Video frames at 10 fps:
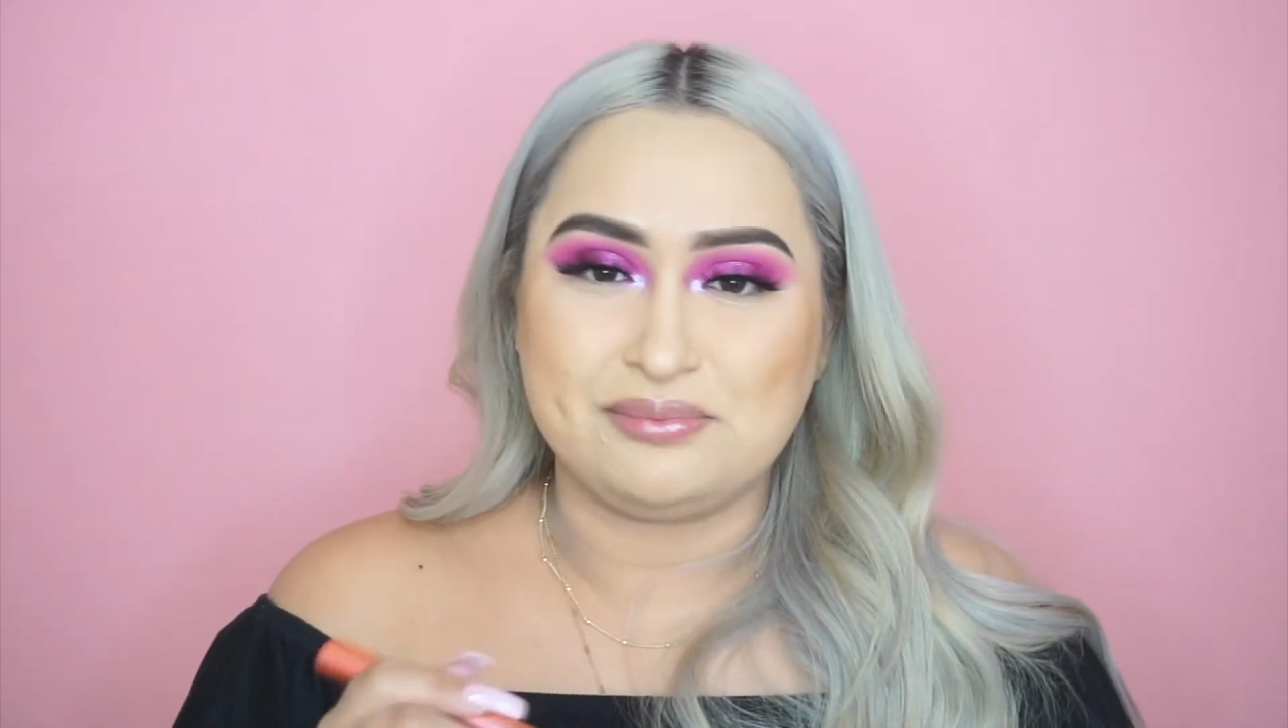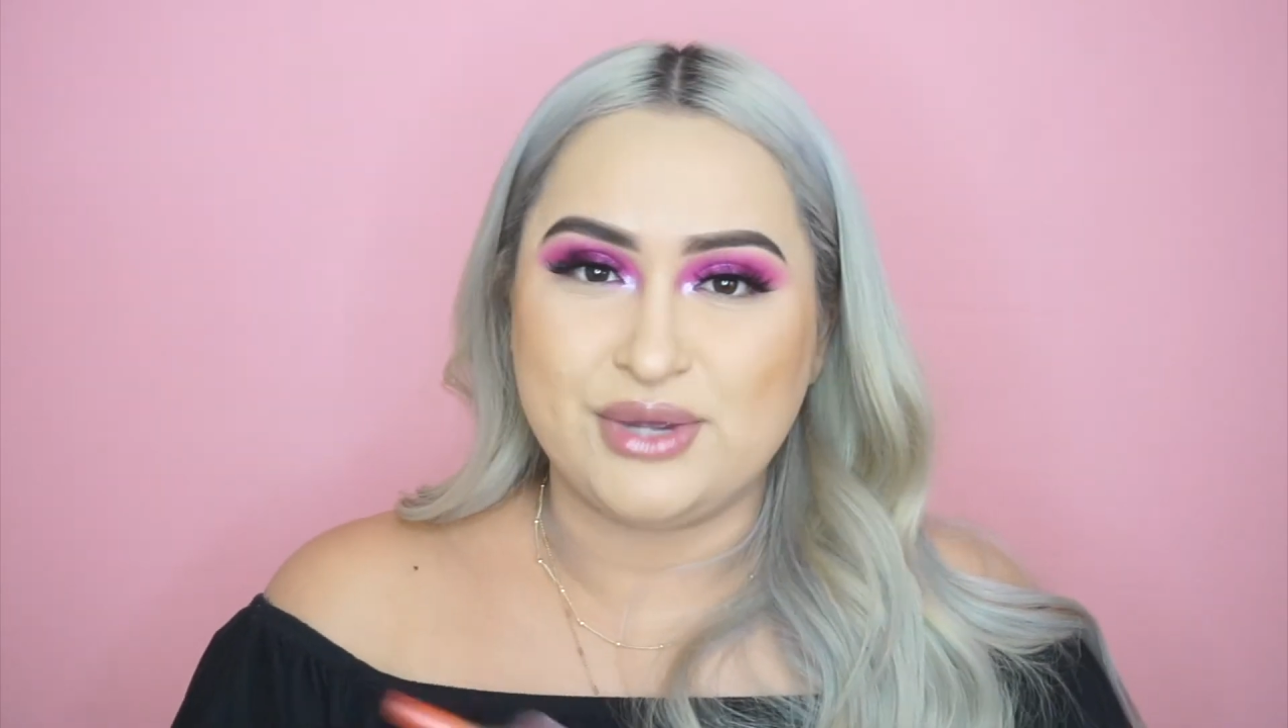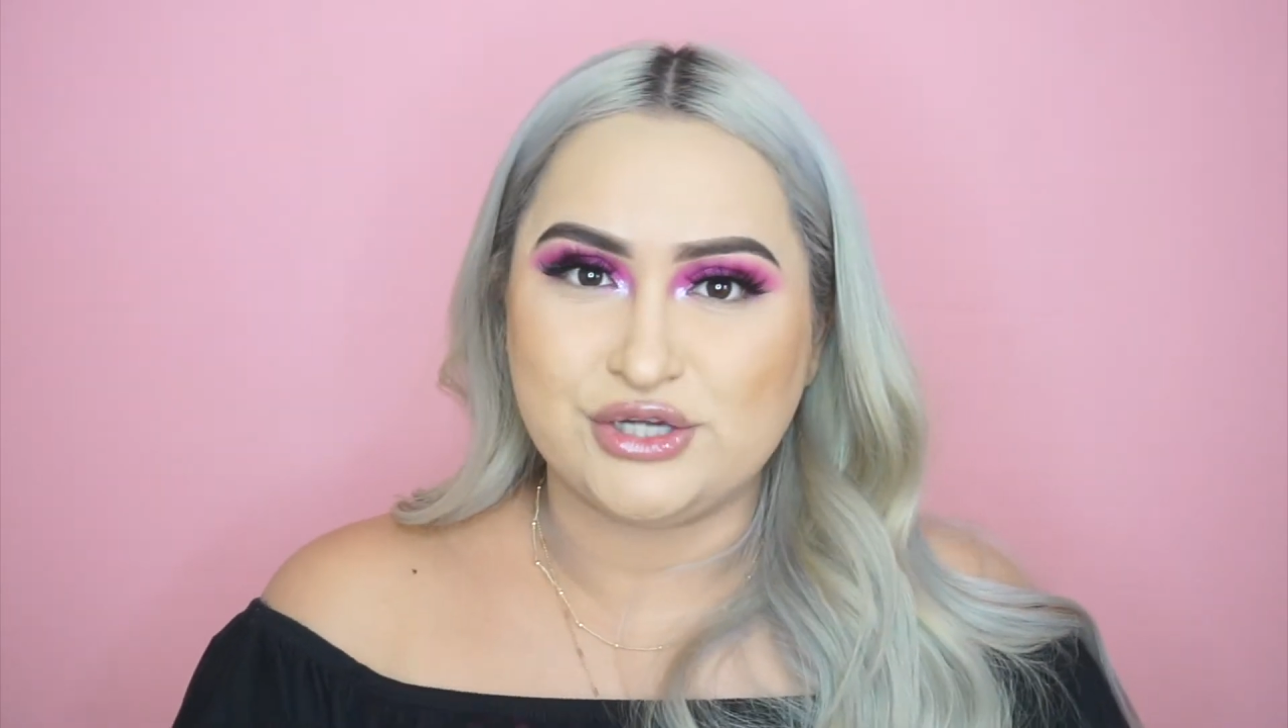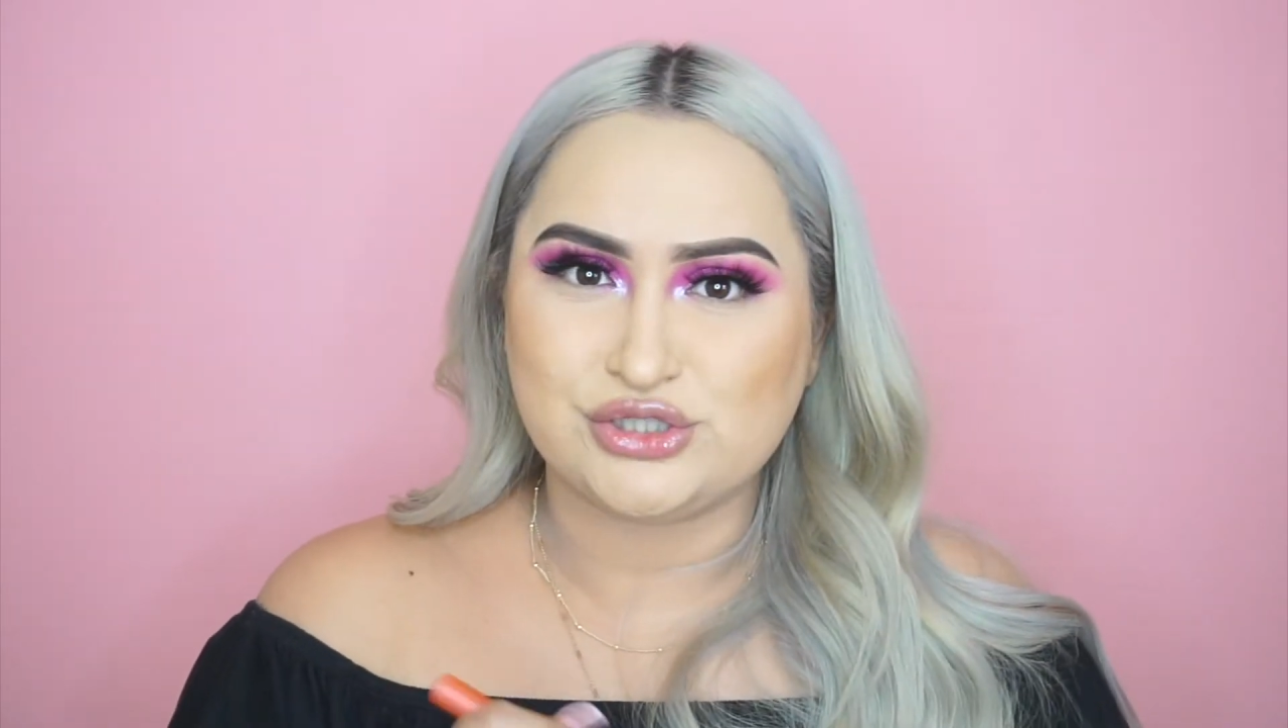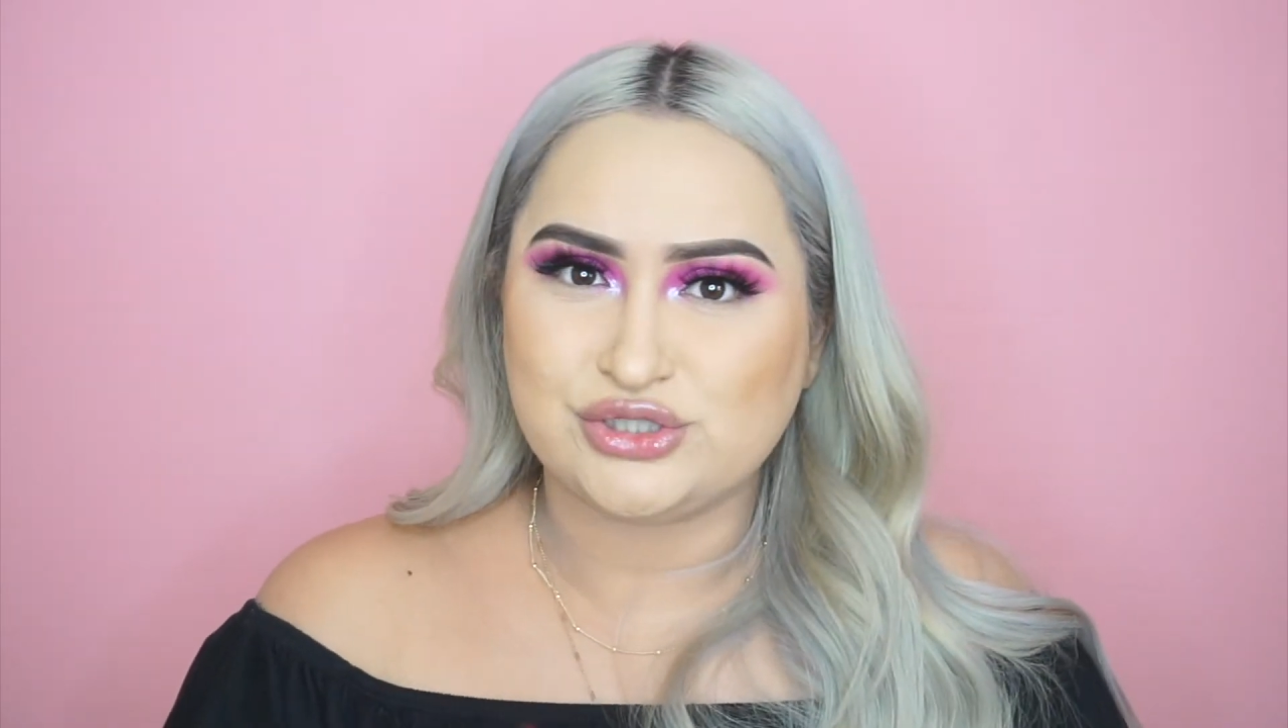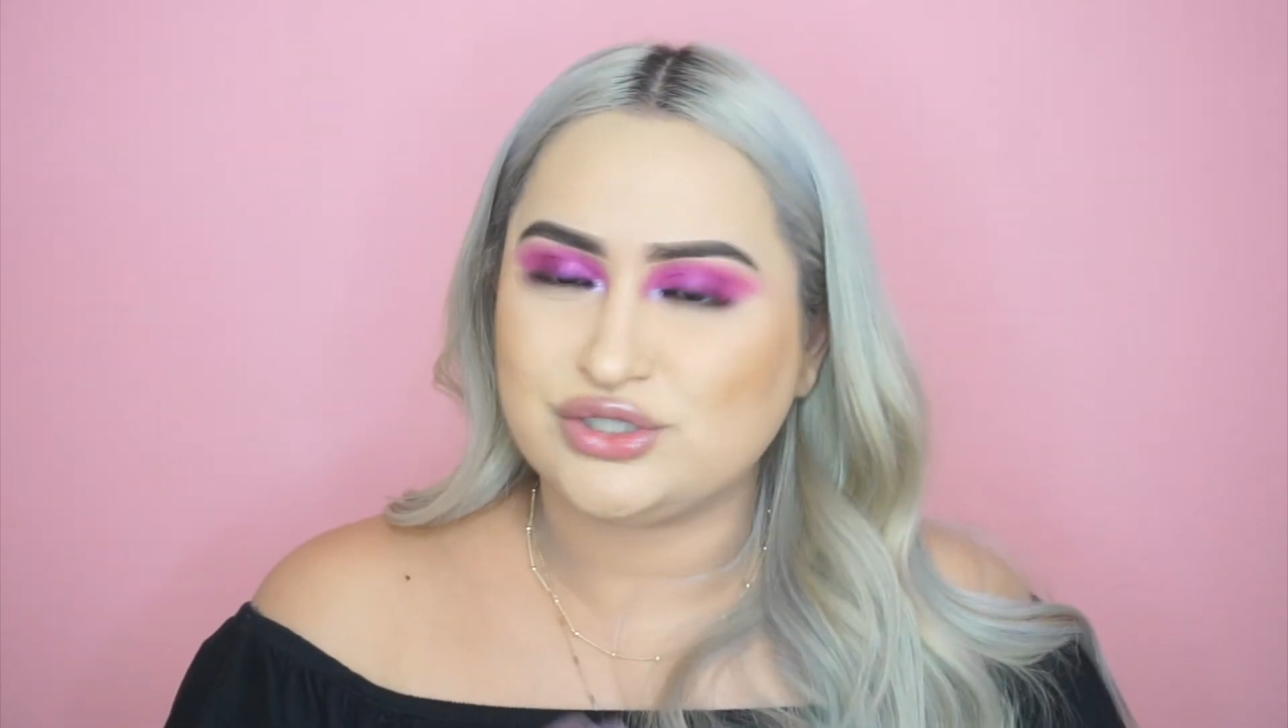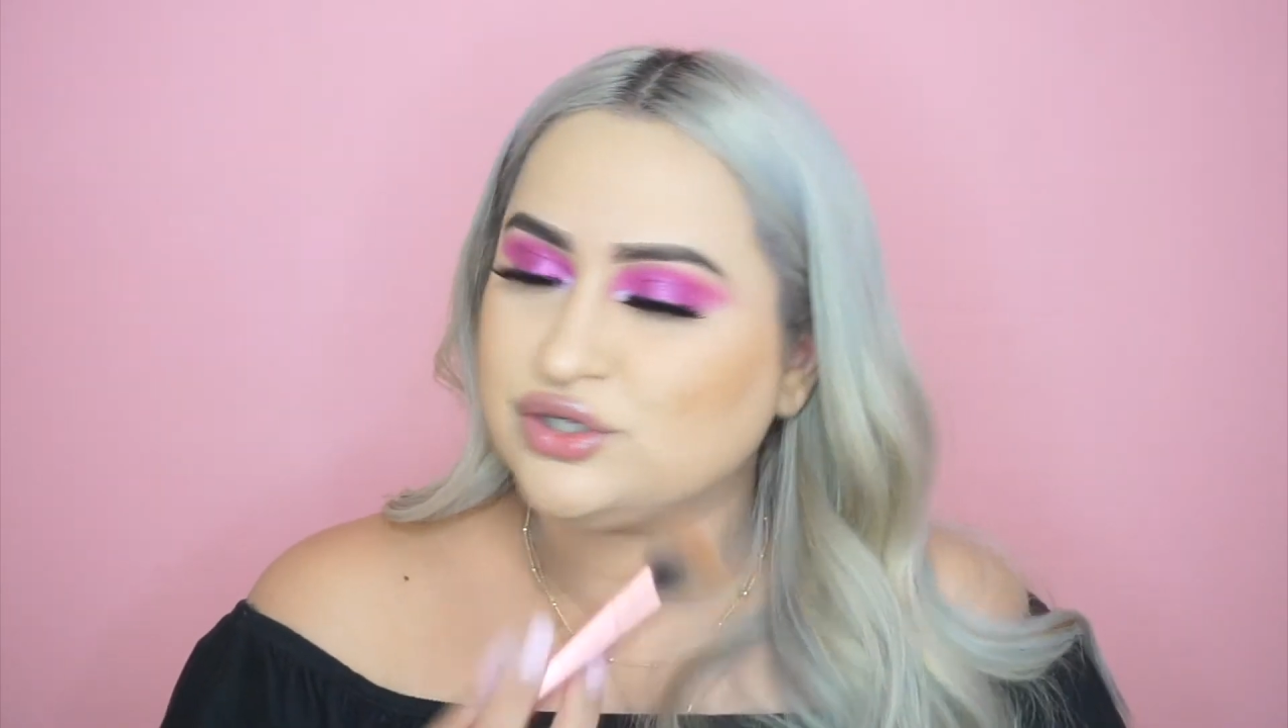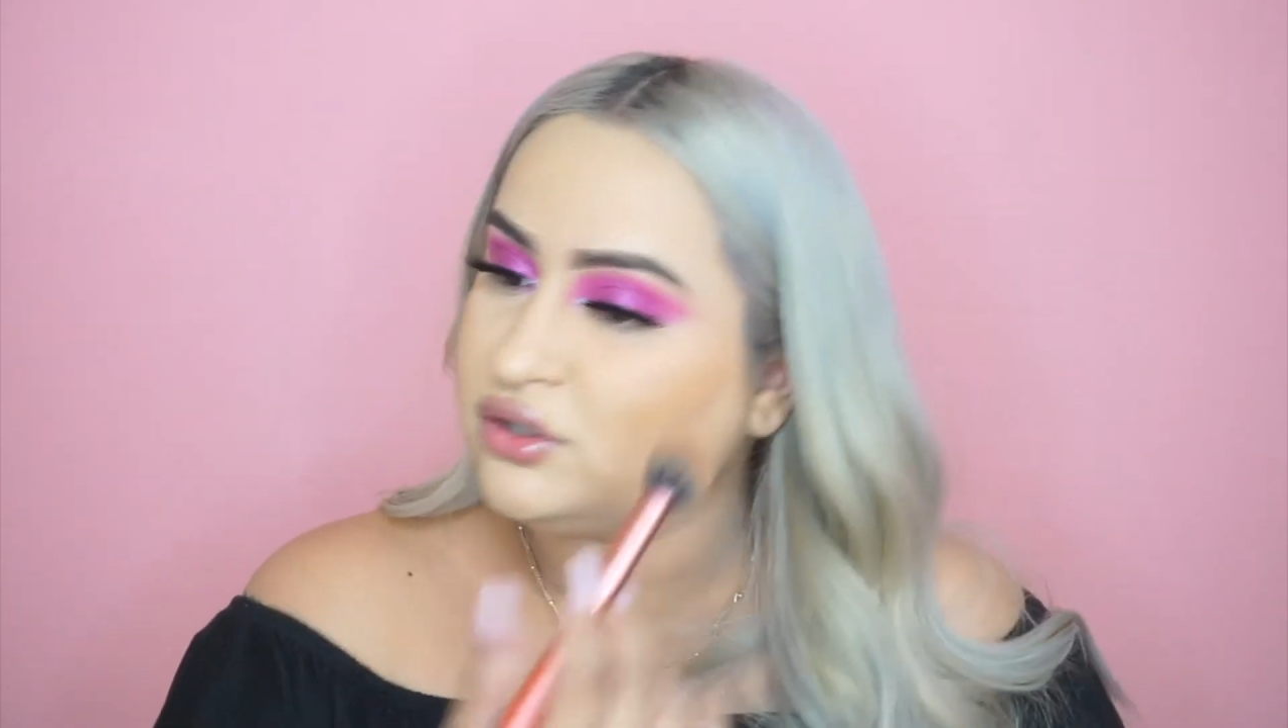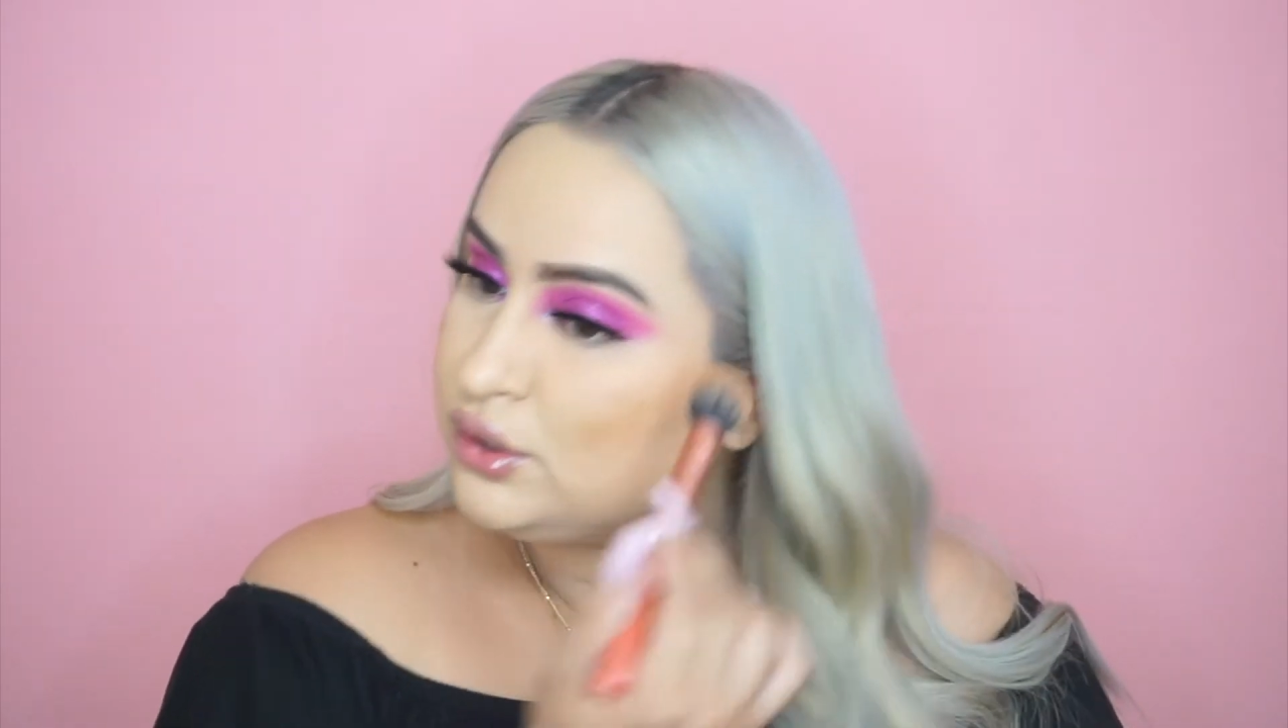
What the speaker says: mesh